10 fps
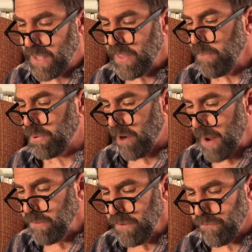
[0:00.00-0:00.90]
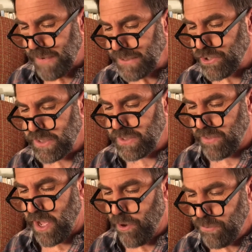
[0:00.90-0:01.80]
their primary function to
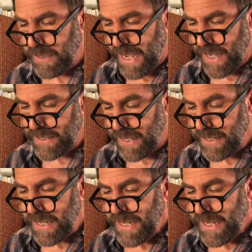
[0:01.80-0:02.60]
the home gardener